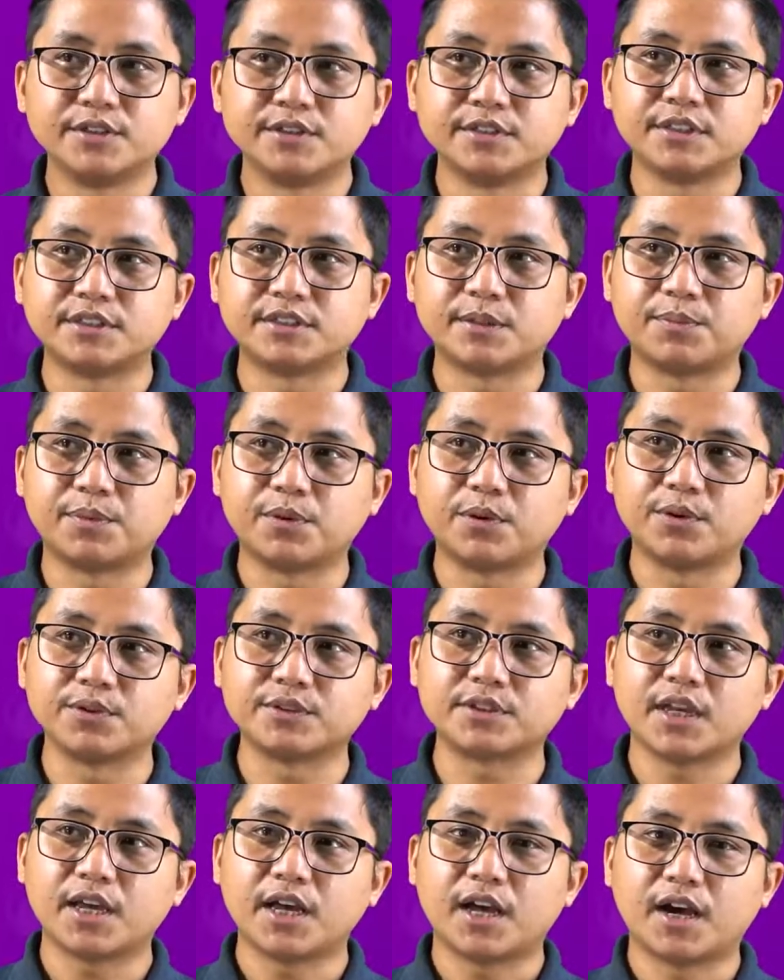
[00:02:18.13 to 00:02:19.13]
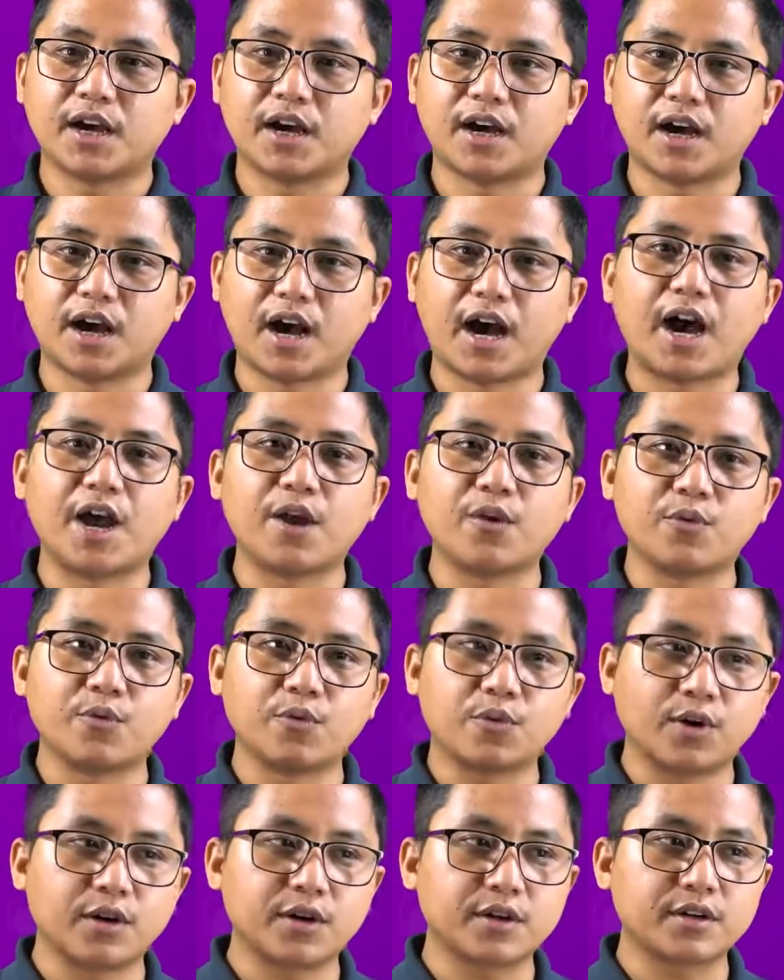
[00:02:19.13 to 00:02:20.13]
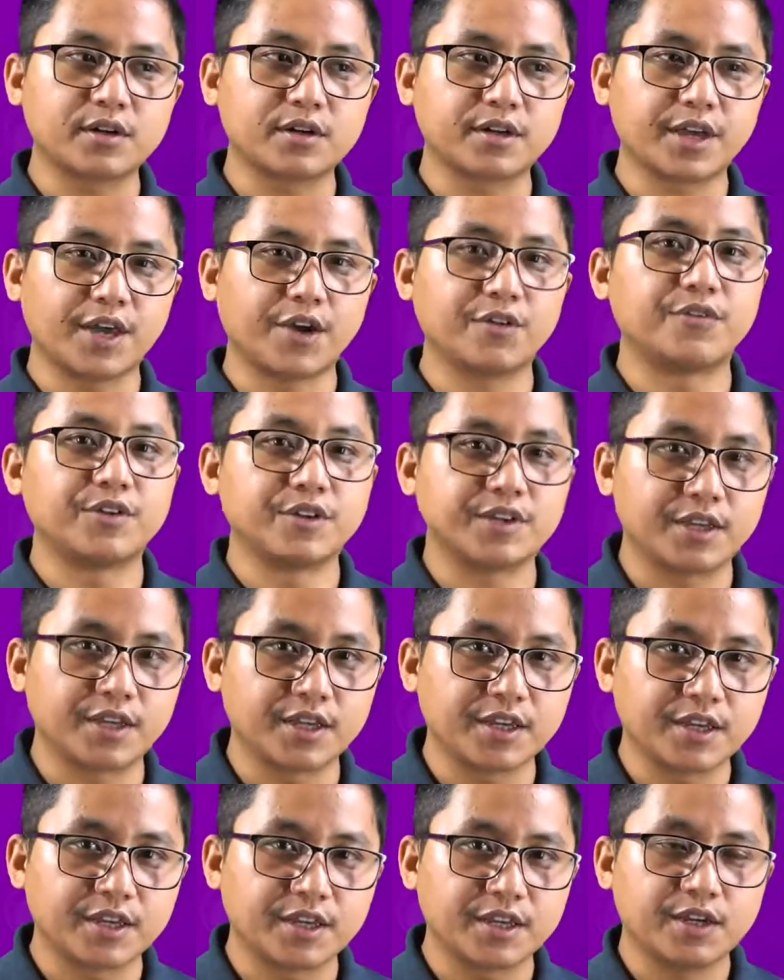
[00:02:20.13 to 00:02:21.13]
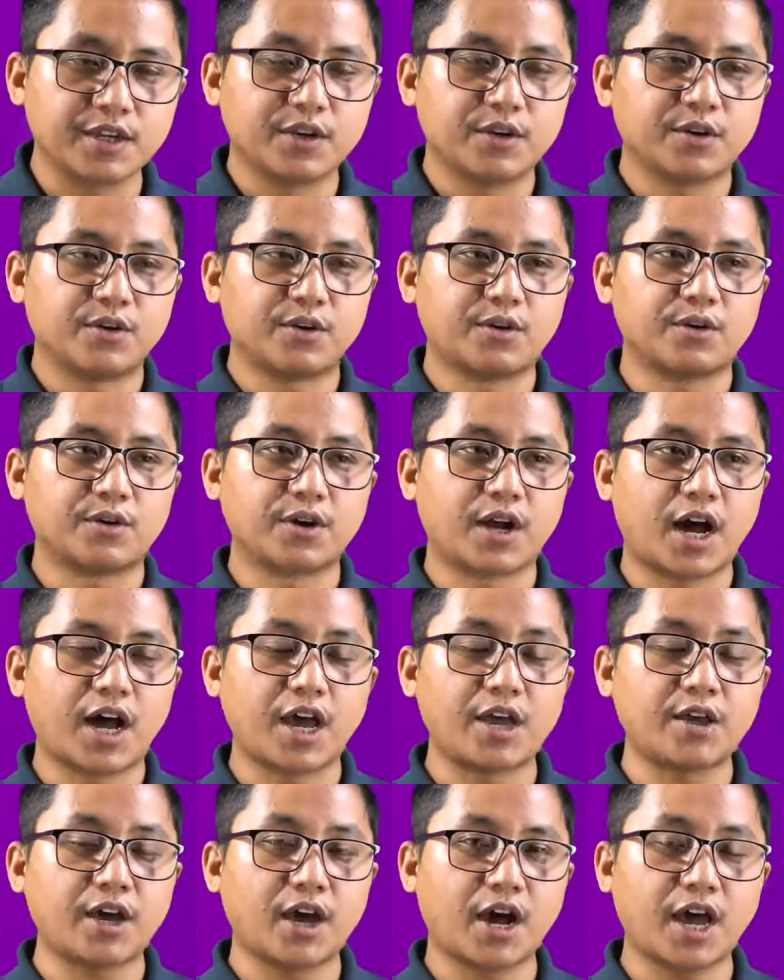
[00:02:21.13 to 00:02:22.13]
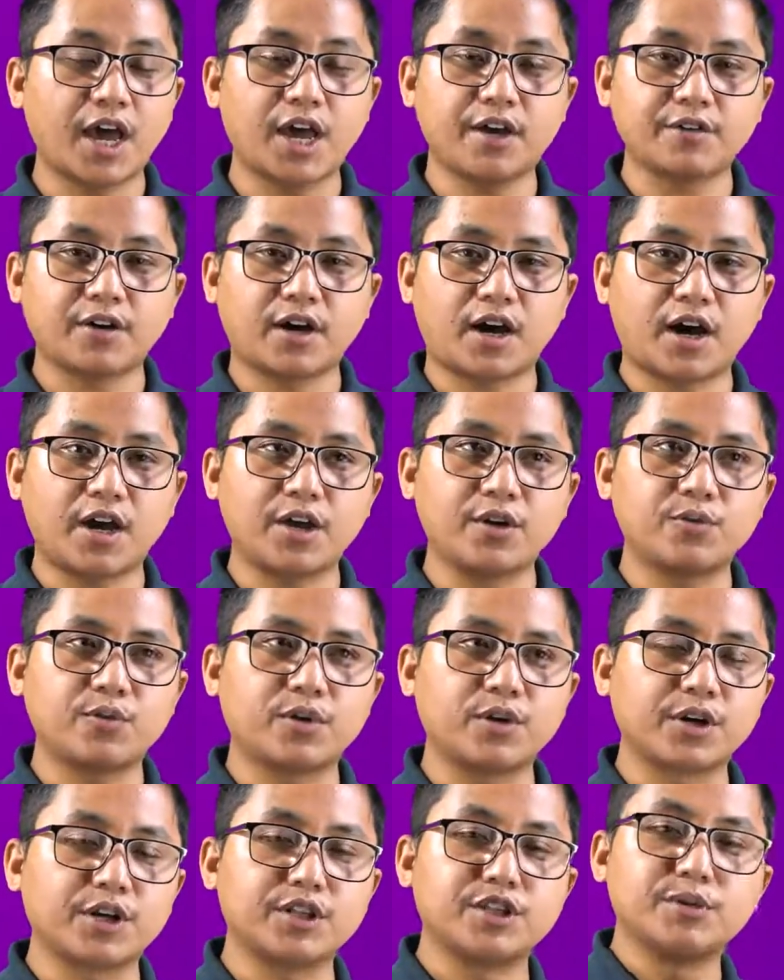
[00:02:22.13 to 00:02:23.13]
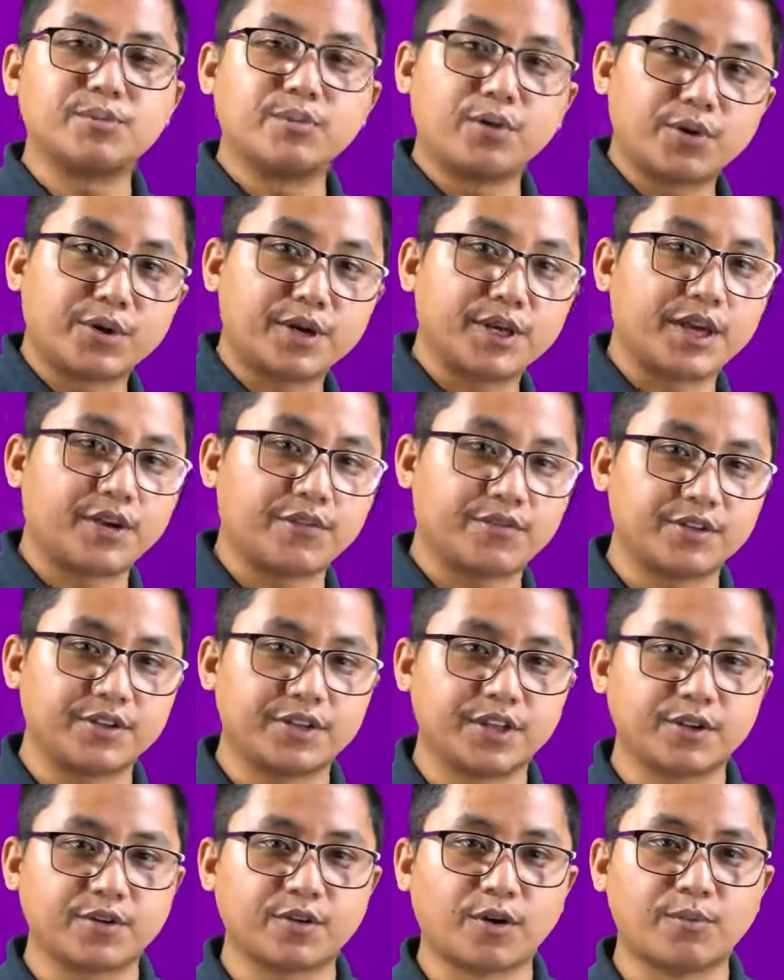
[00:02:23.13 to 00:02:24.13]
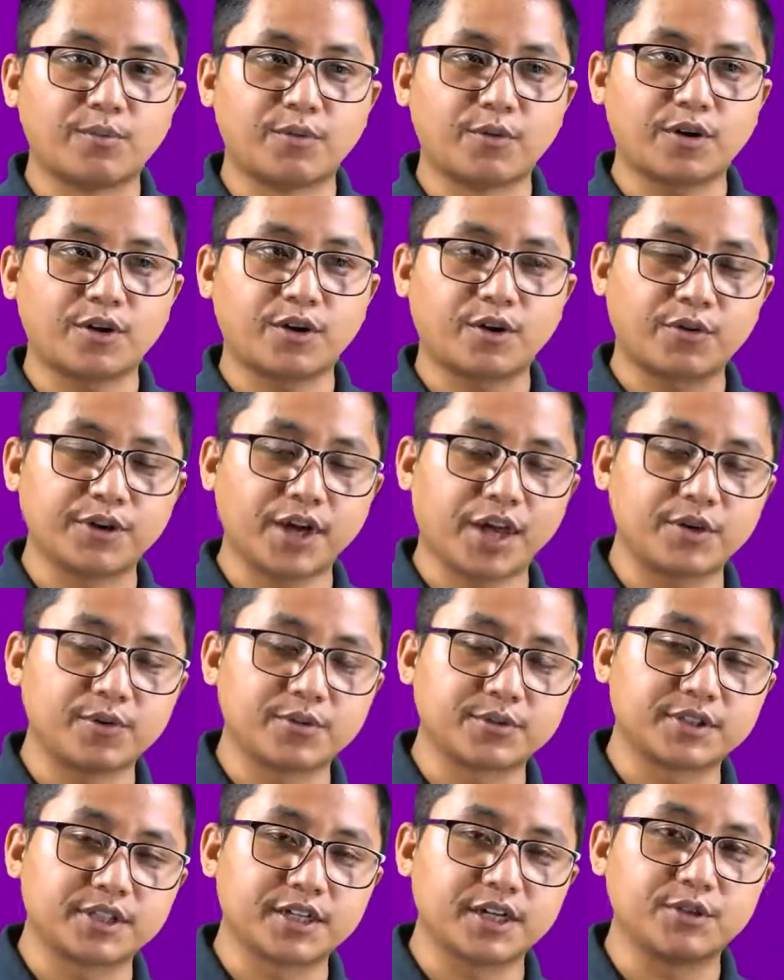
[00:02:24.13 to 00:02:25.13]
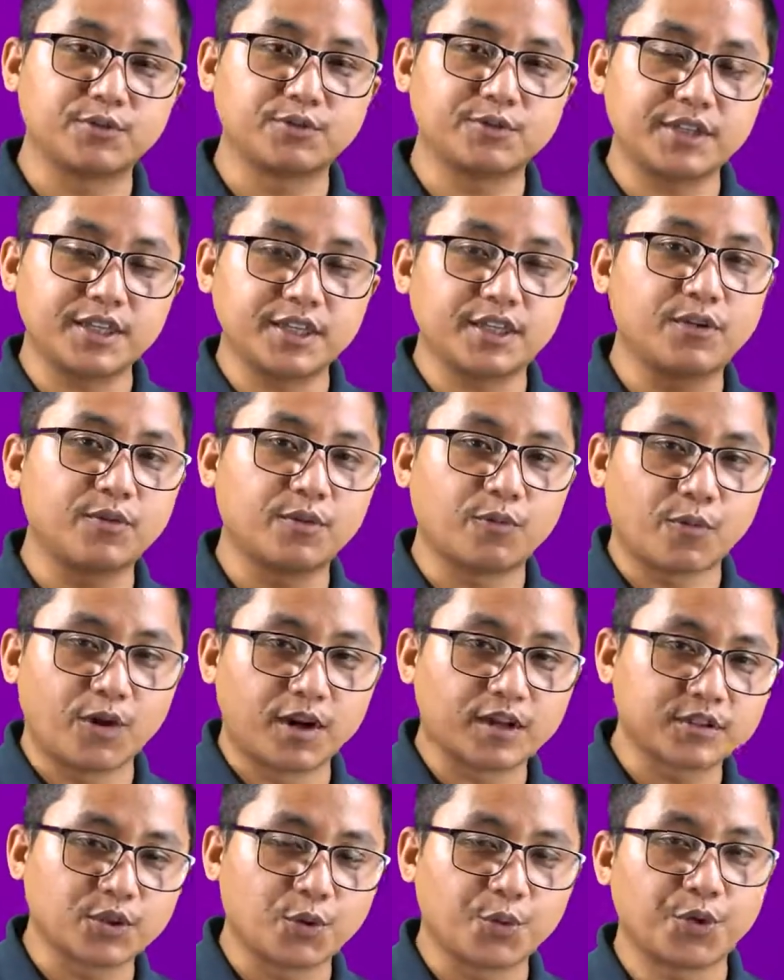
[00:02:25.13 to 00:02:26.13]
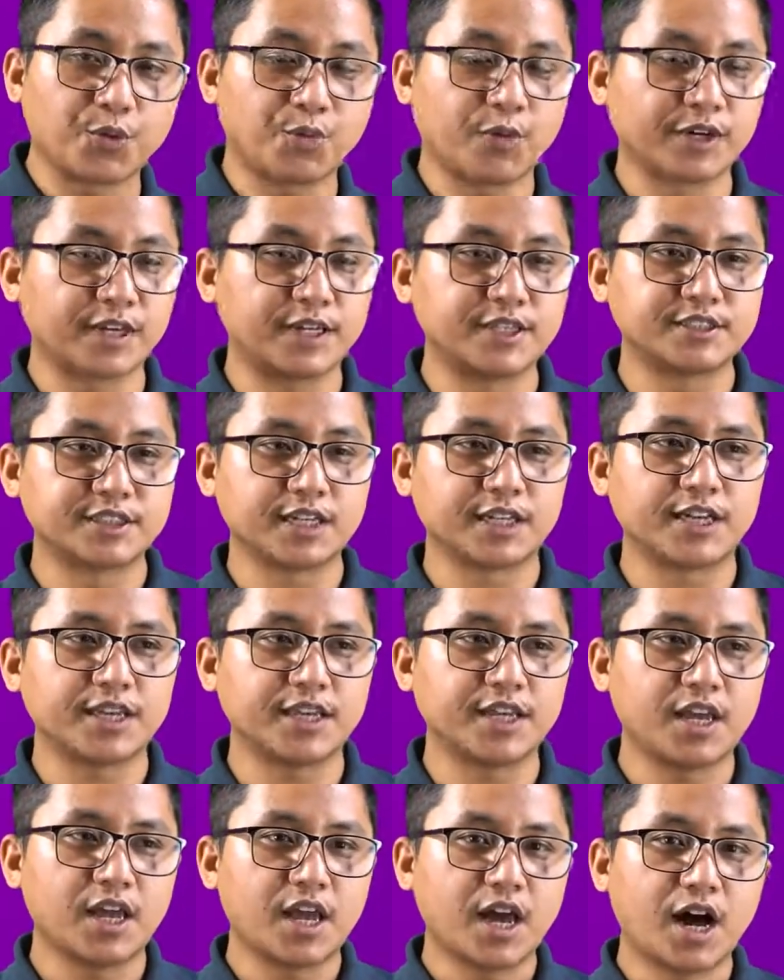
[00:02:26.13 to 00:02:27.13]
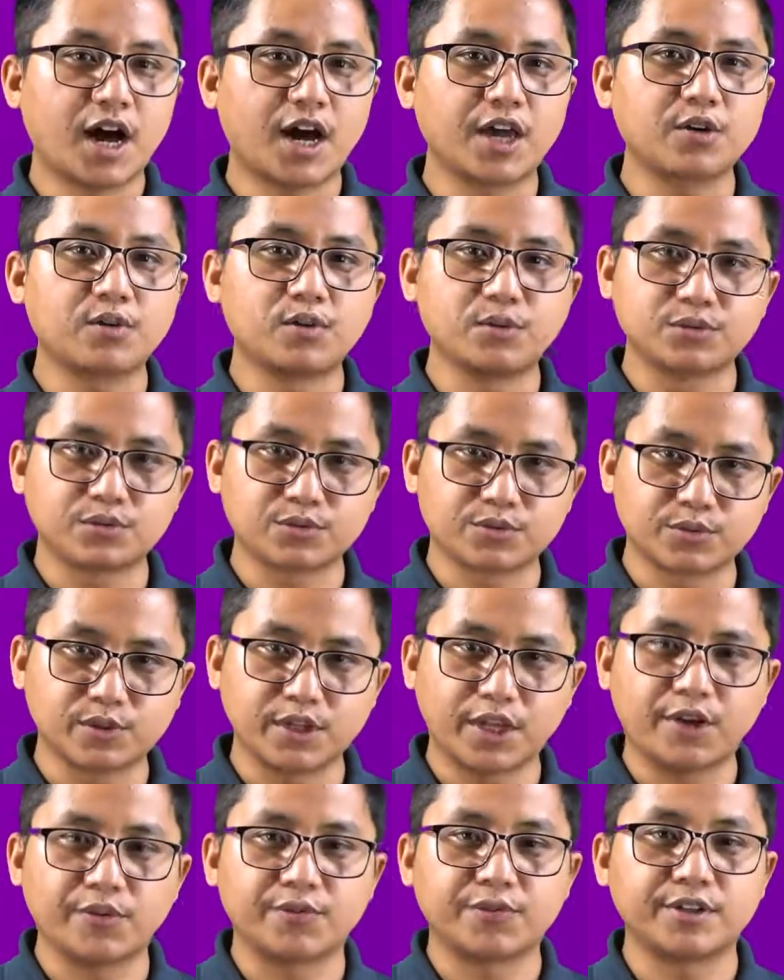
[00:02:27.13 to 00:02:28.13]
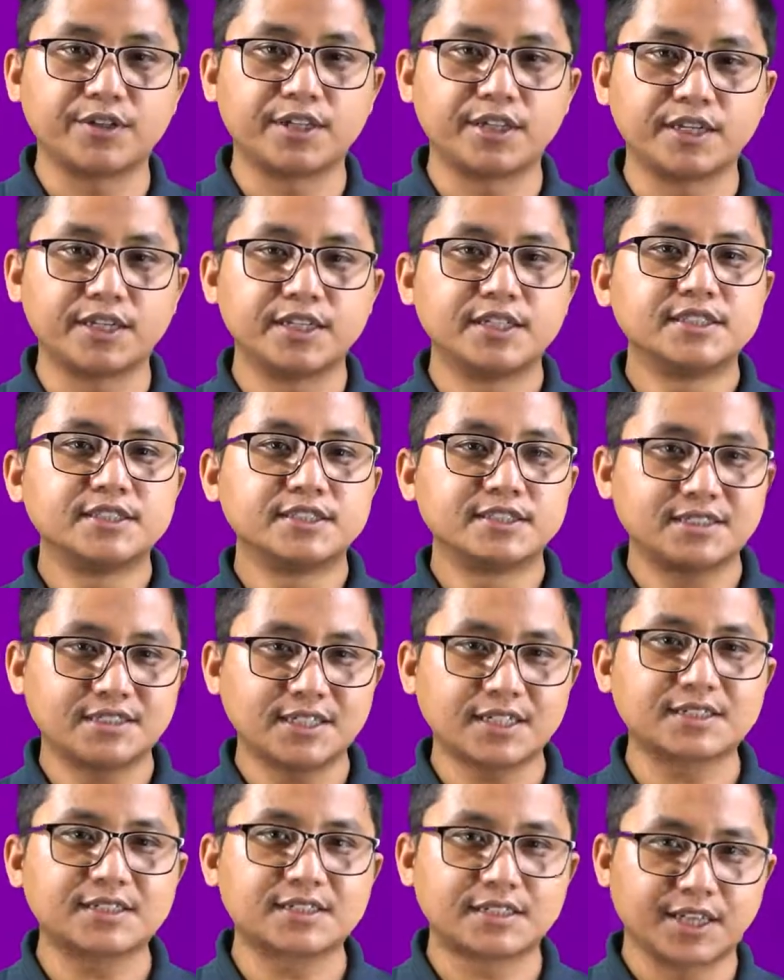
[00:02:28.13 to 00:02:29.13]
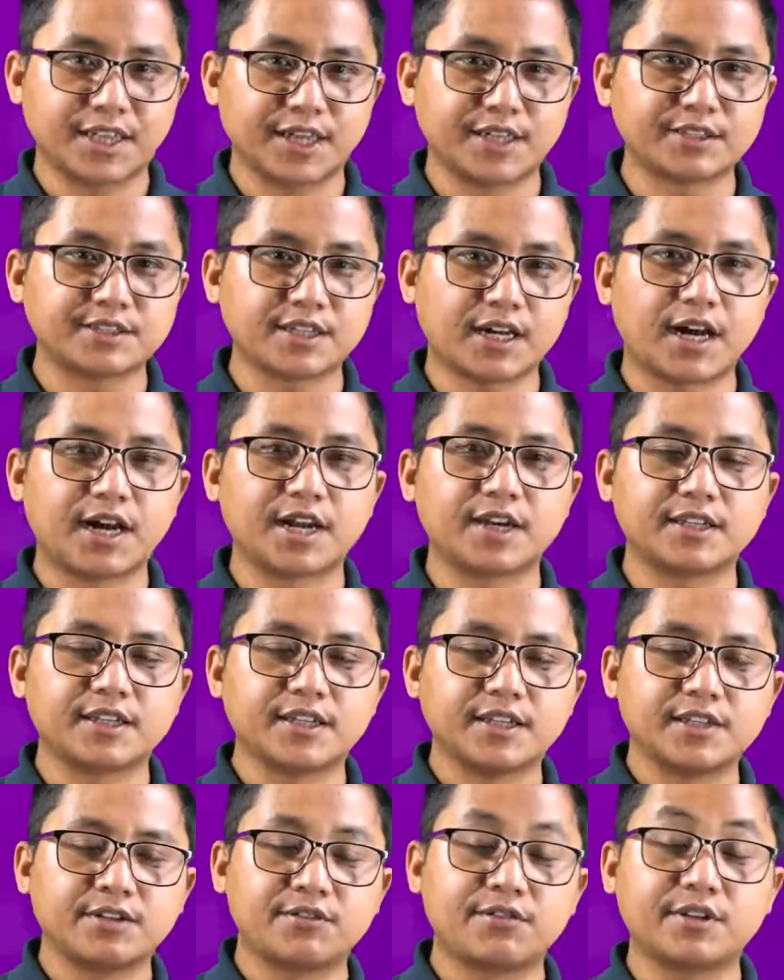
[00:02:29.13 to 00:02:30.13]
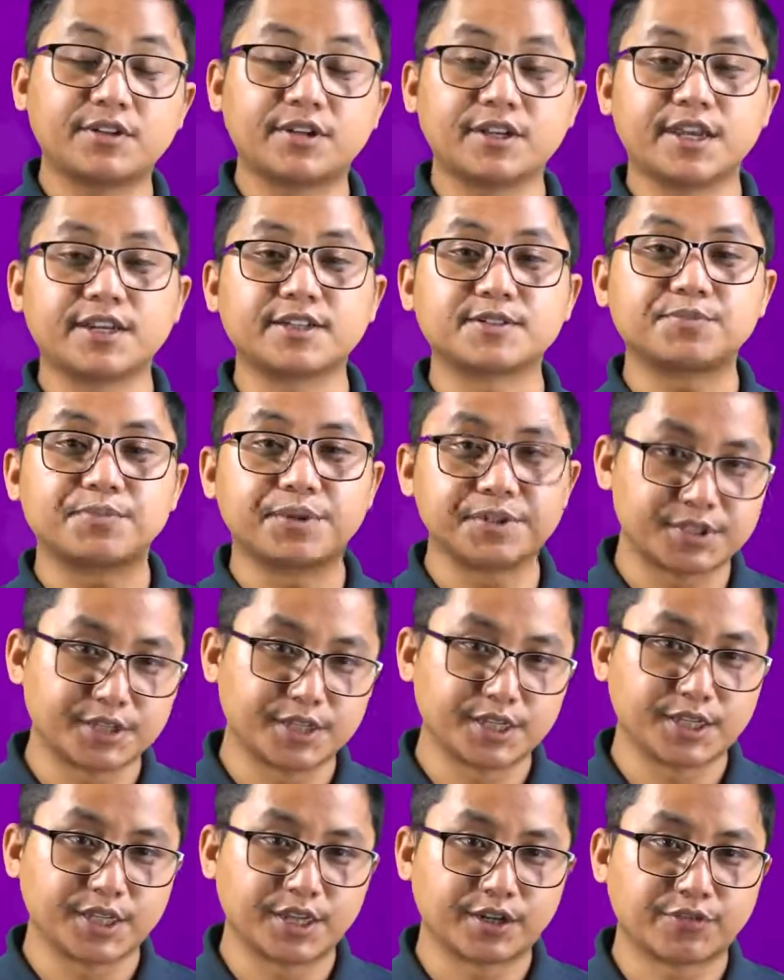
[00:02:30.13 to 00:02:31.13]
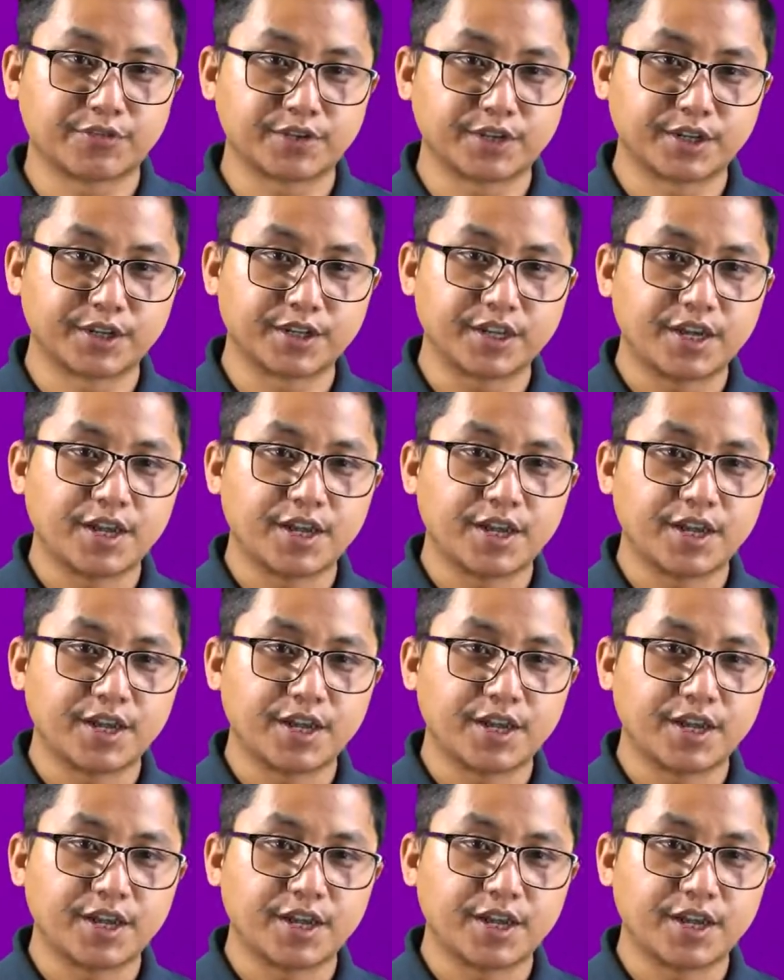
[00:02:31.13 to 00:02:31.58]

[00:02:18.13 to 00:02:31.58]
Say suppose I walk every day, or I walk in the morning every day ko ayukta nuntigi walk to walking chali, I go to school every day. Such things are treated as present indefinite.